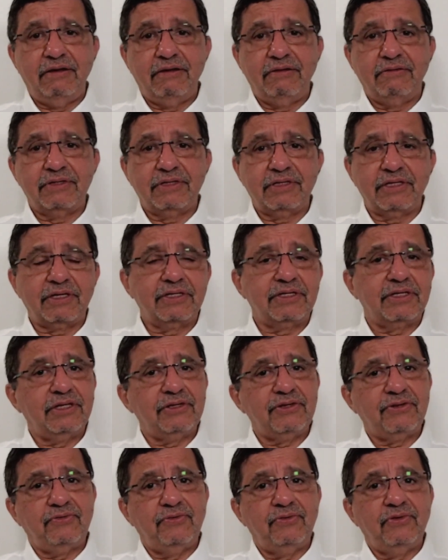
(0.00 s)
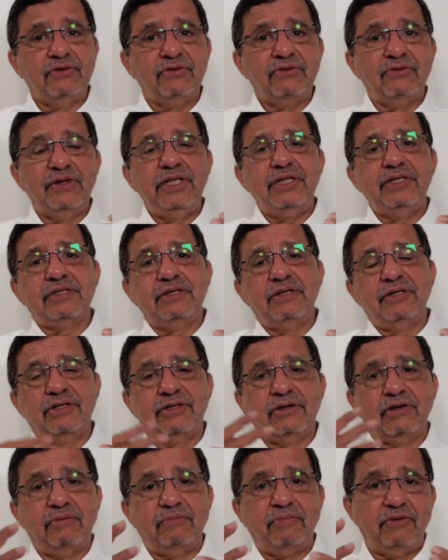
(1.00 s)
successful
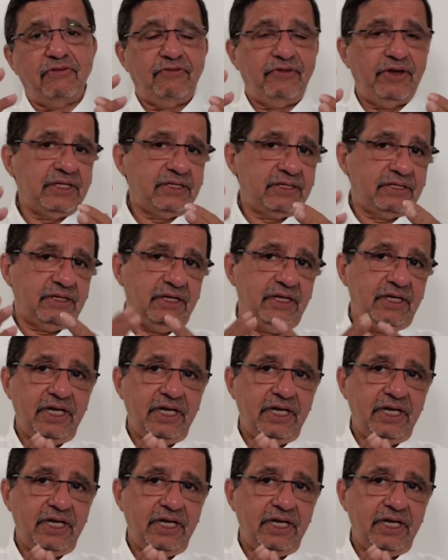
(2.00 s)
researcher, professor in